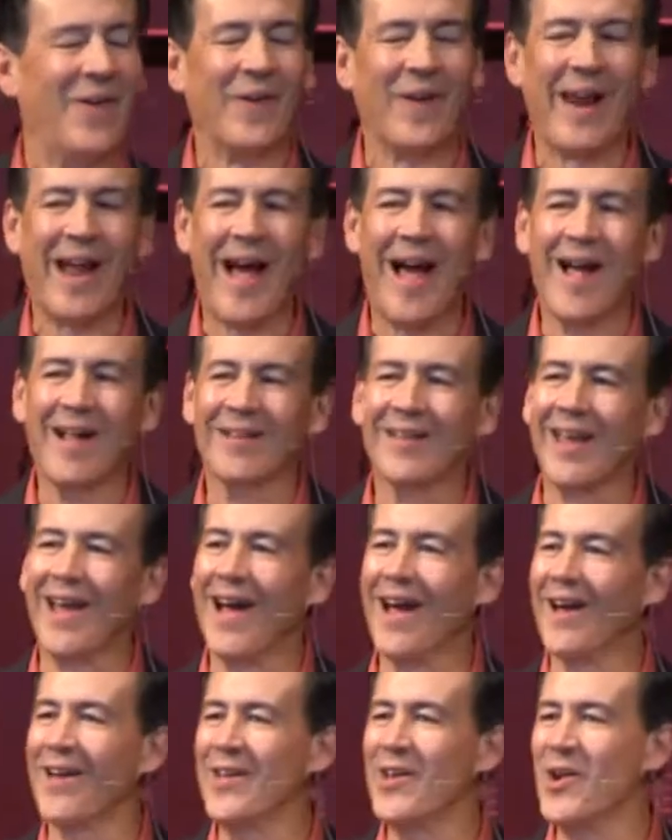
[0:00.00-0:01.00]
Well, I'll
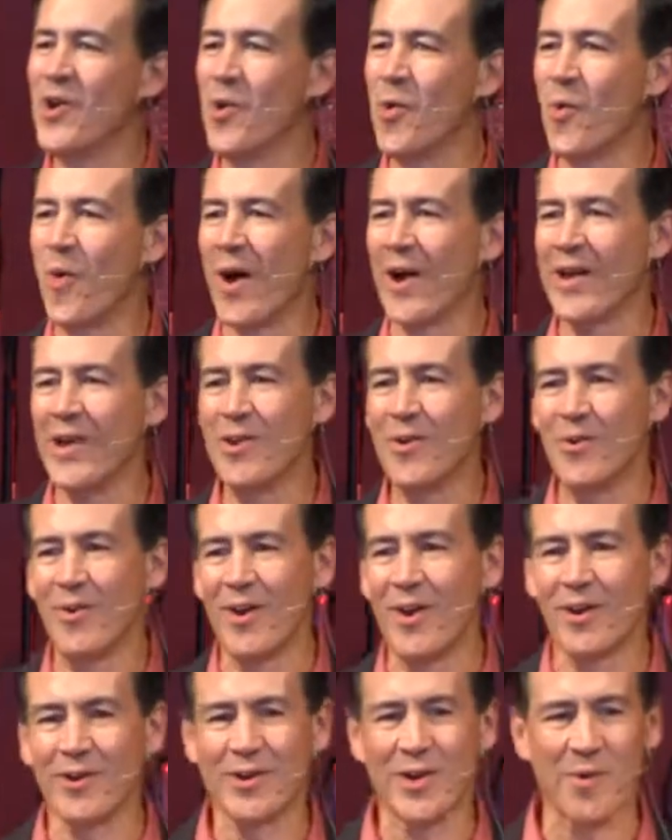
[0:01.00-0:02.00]
tell you what, you
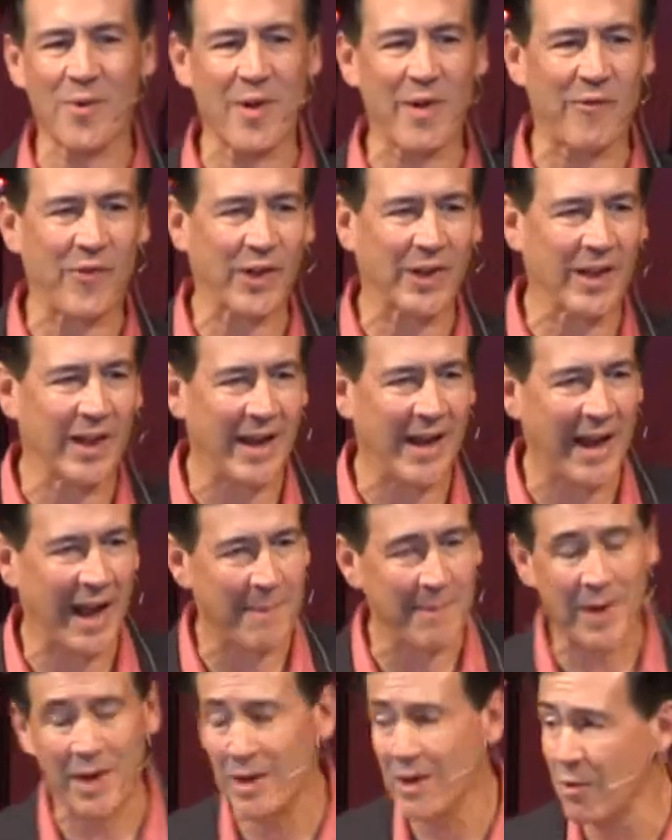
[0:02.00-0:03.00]
look terrific today.
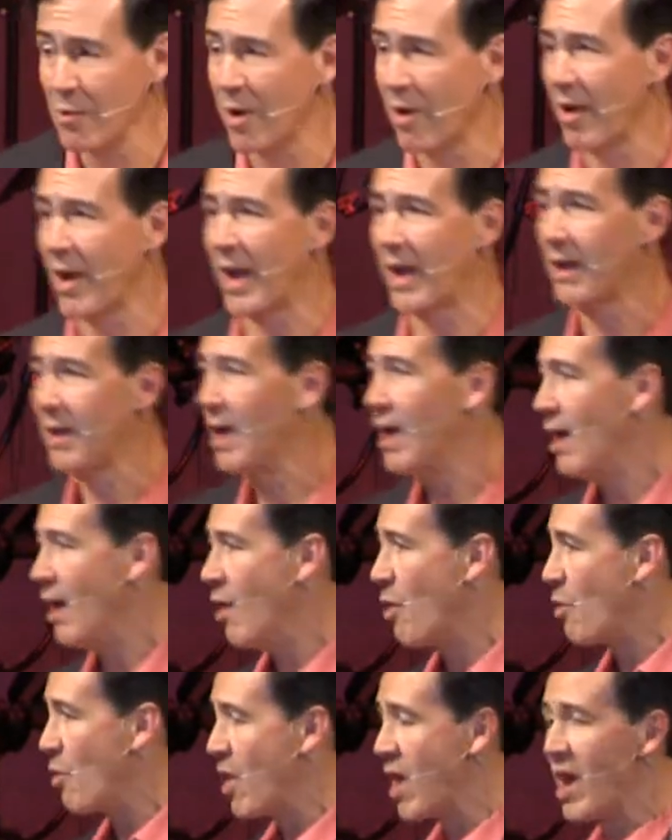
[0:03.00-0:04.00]
I mean, you are like
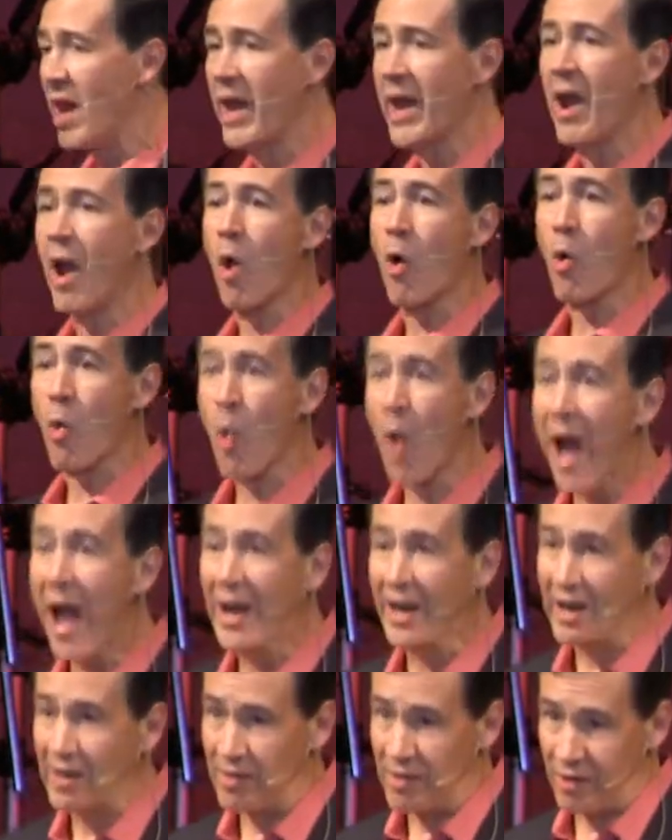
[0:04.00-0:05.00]
really
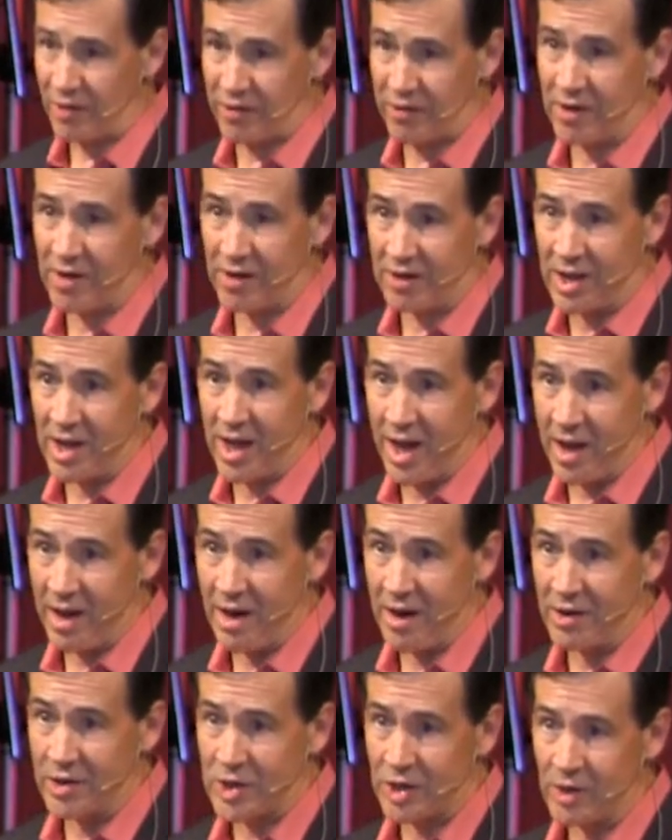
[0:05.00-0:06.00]
rocking this thing today,
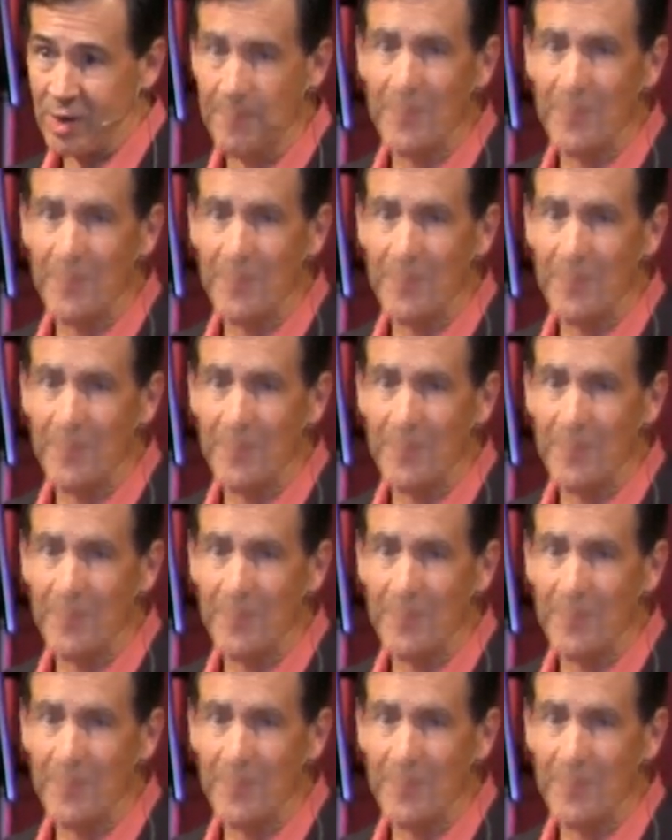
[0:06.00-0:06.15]
aren't you?